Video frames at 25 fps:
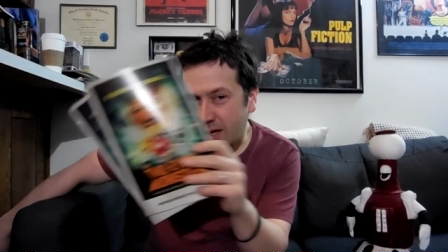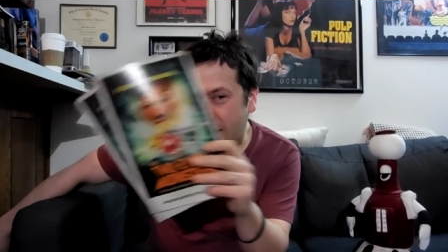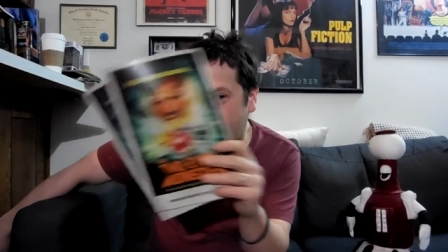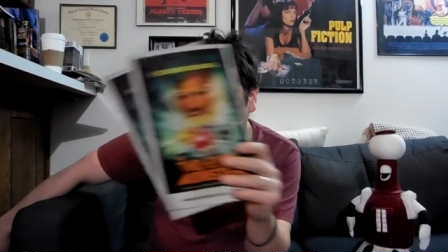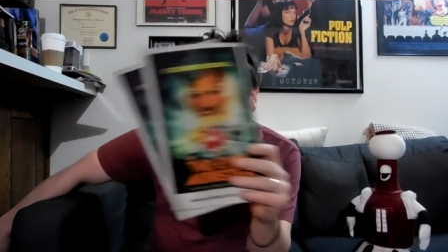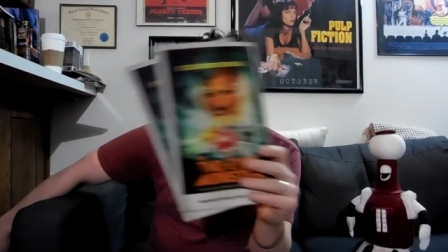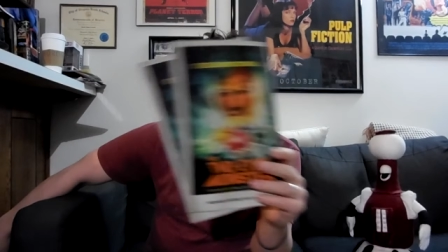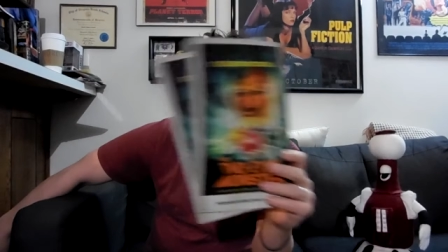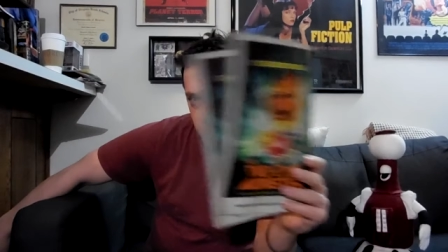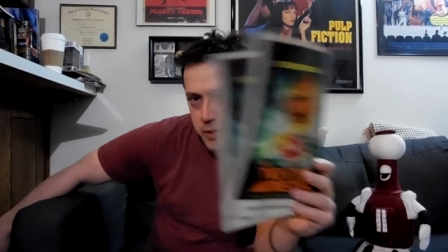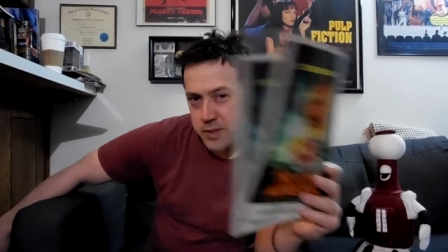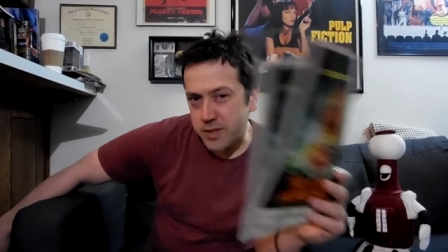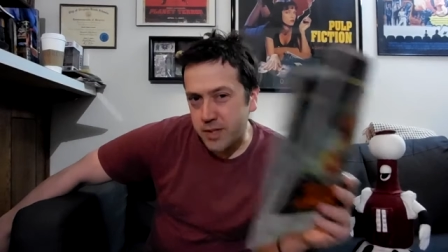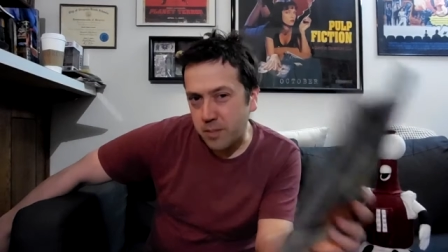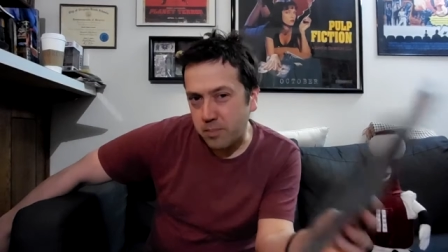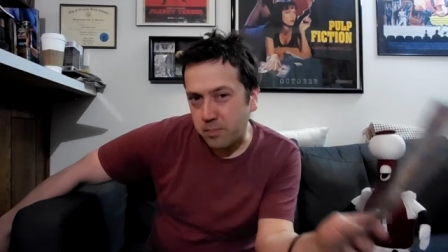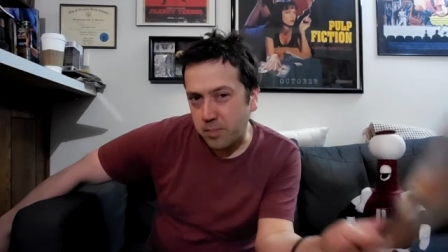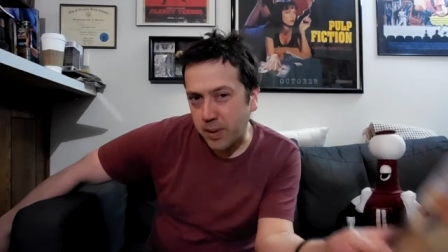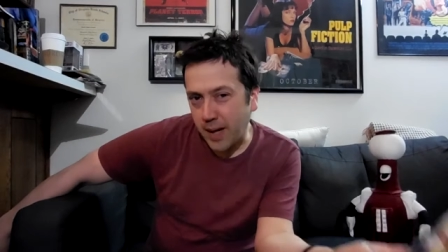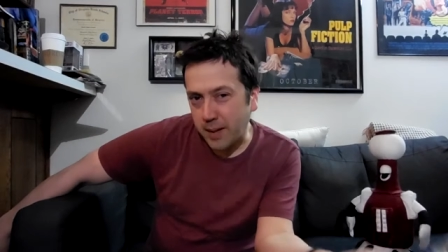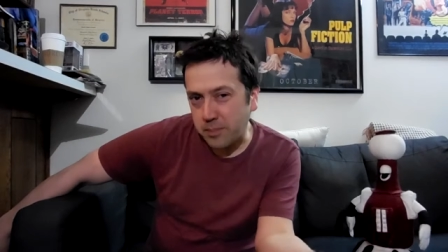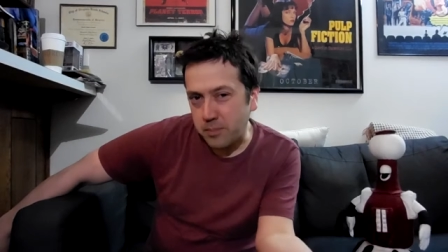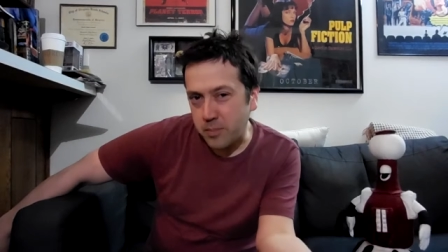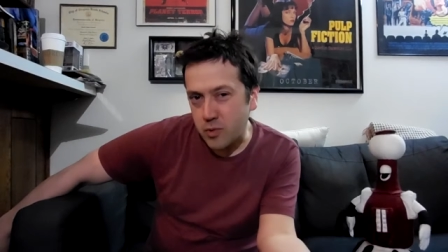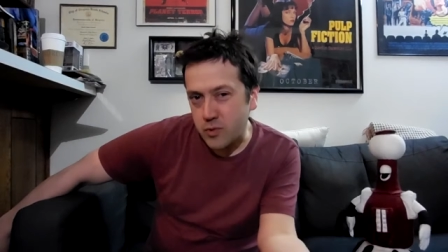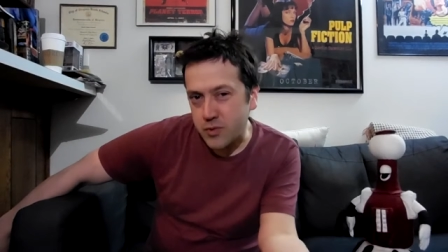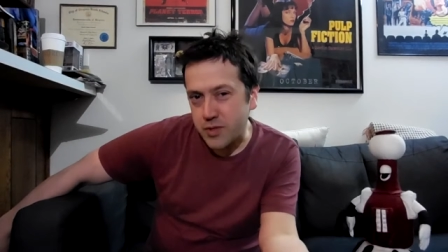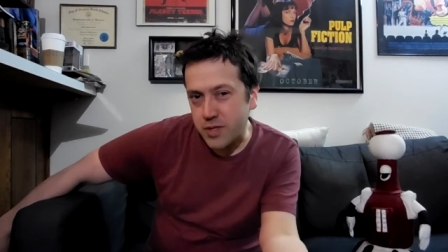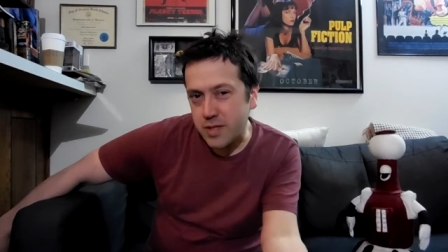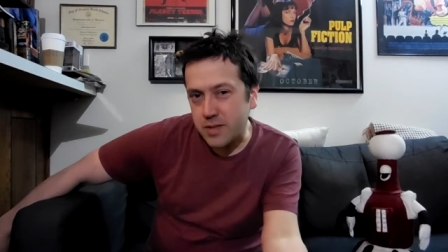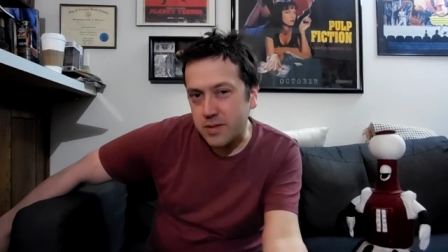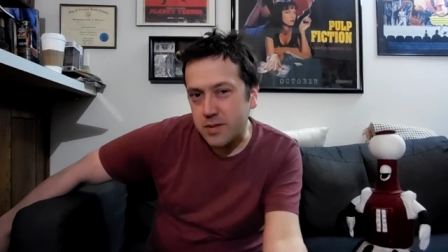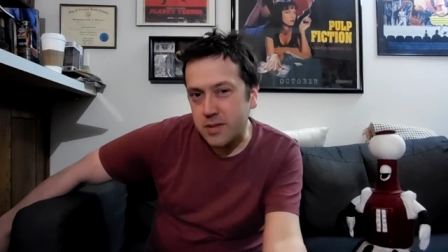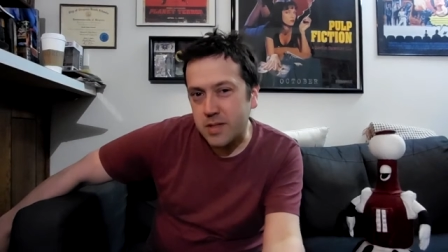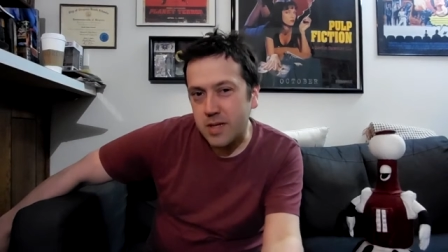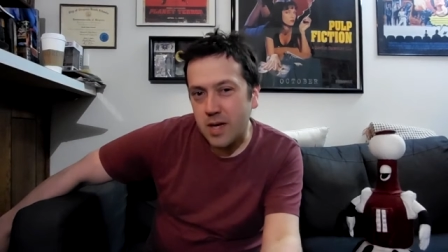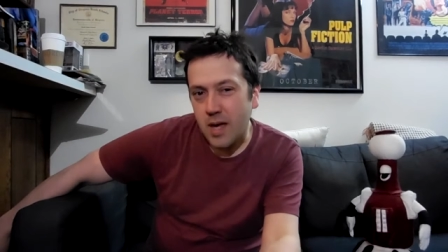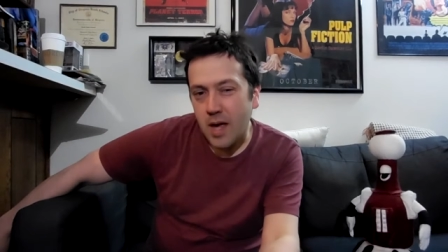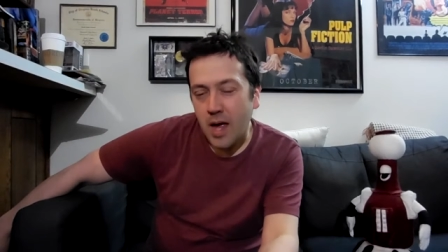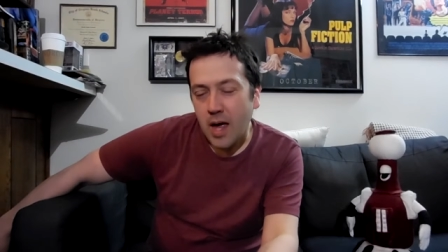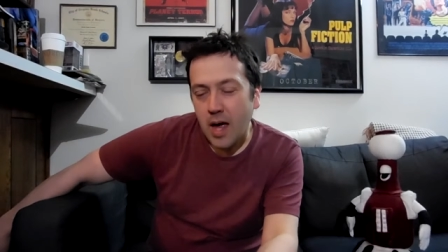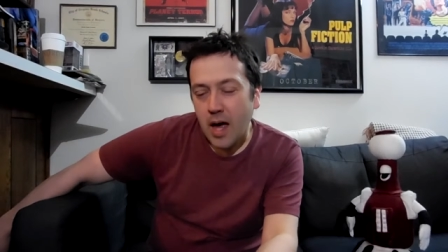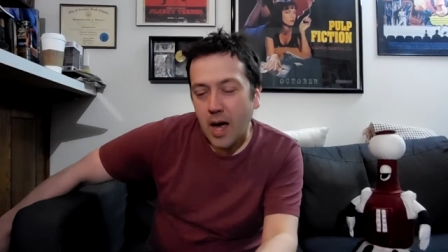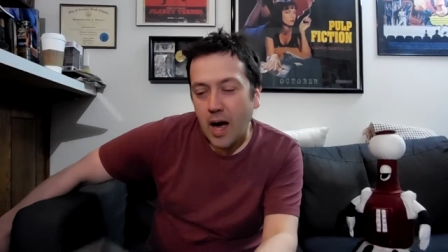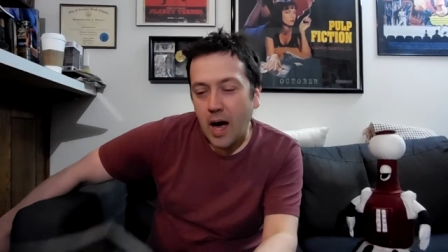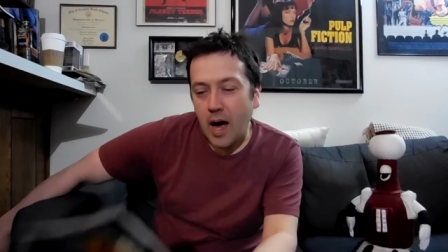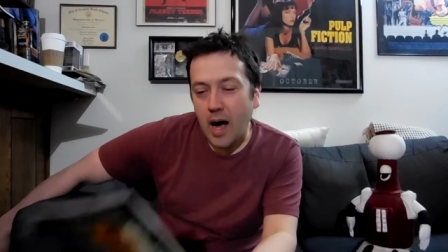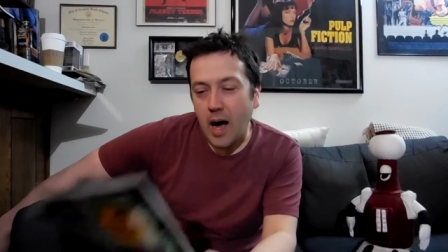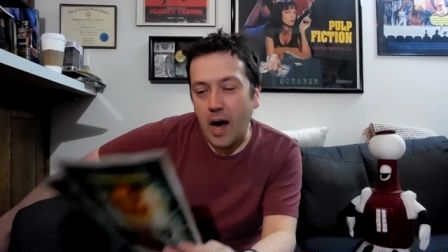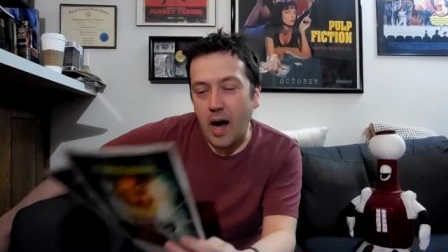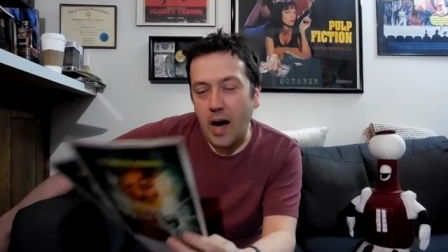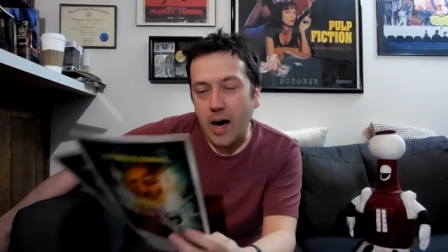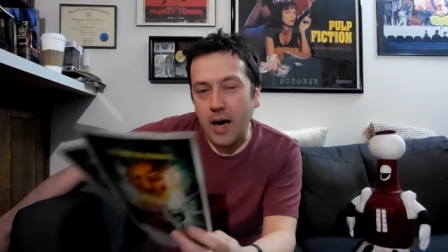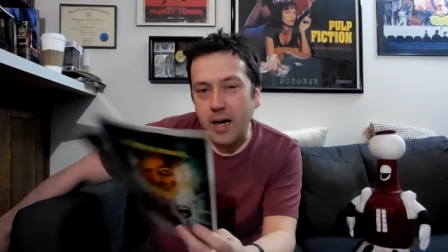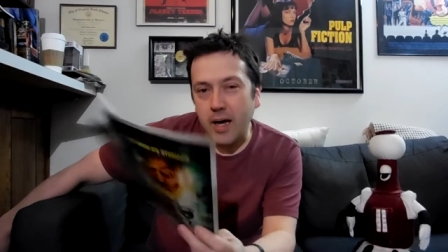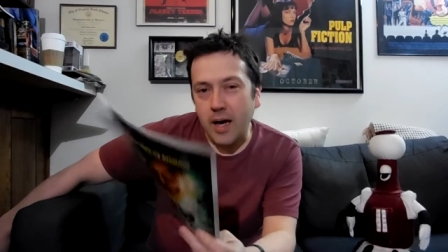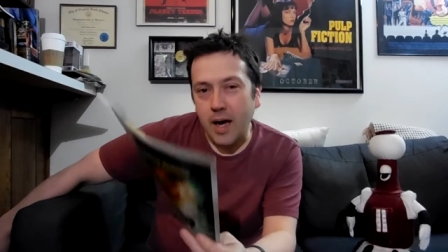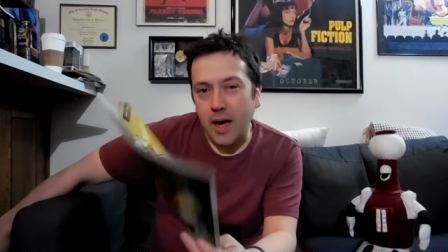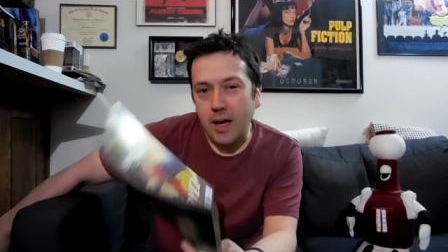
Hey, what's up, Black Mercies? I